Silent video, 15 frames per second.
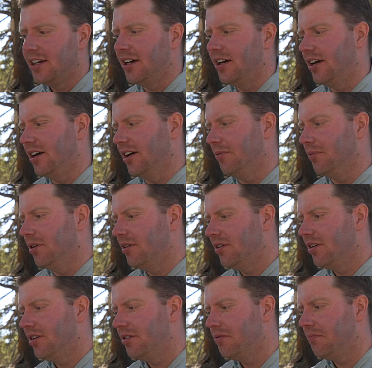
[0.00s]

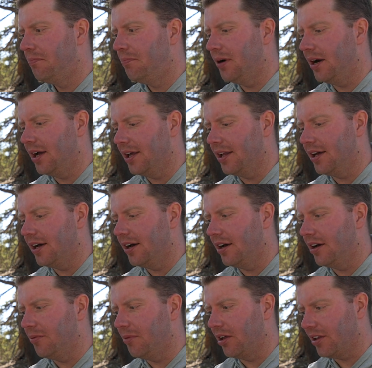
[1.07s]
but
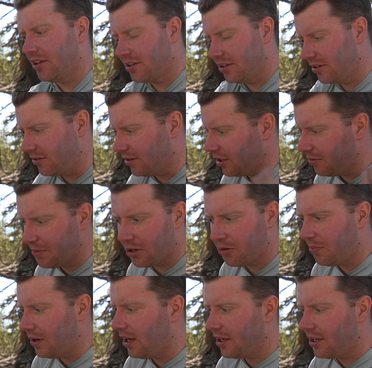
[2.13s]
I like the hip belt
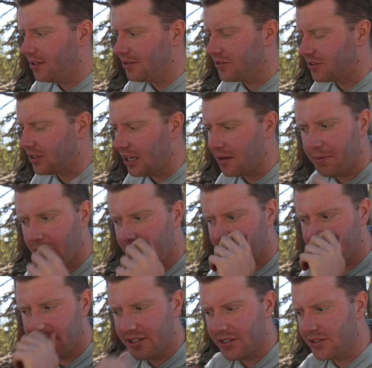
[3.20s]
pockets, the side
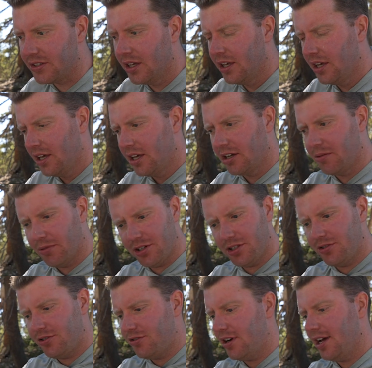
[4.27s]
pockets,
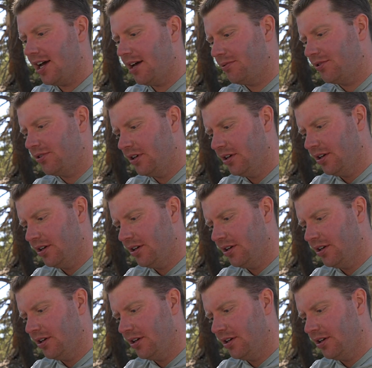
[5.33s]
compression straps.